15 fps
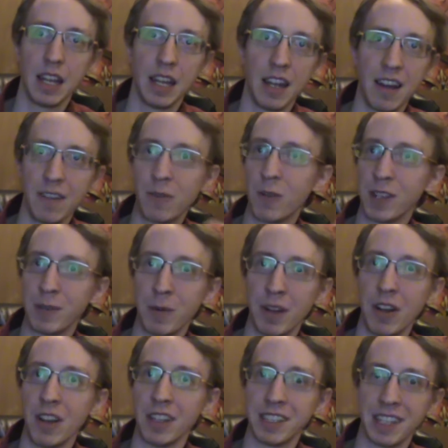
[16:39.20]
of course,
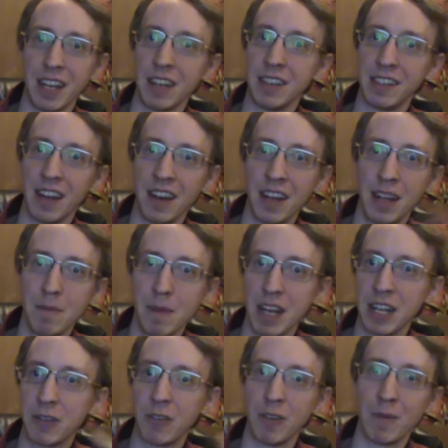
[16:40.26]
when all is said and done,
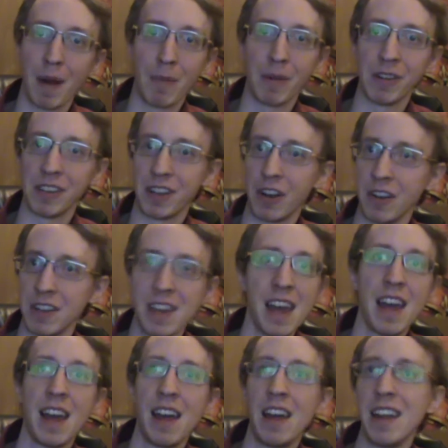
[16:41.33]
many crew members are
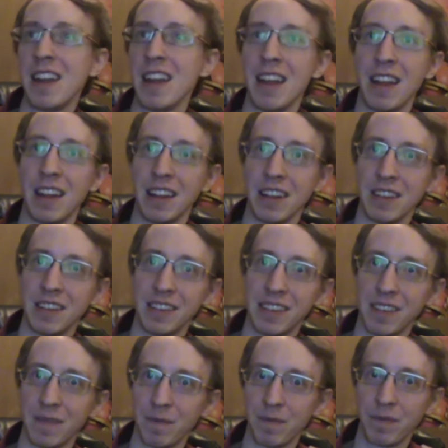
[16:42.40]
dead, and
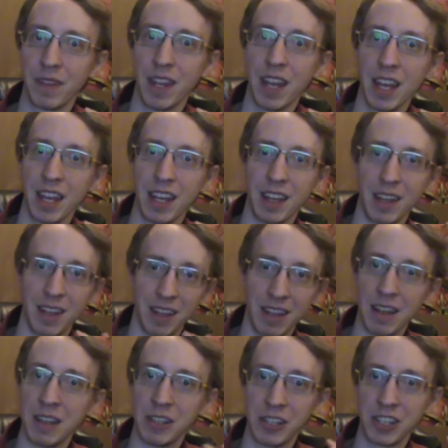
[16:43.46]

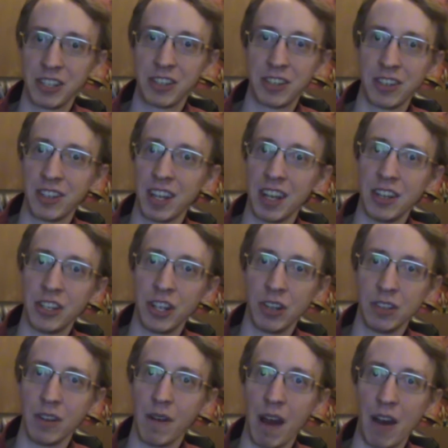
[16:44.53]
just to again show
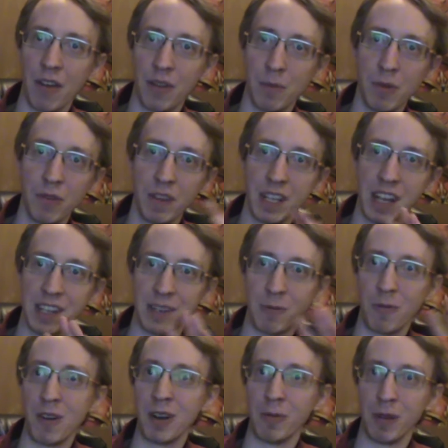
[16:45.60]
you how the movie
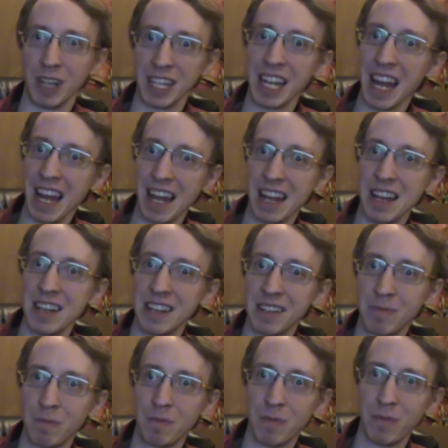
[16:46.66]
doesn't want to really end,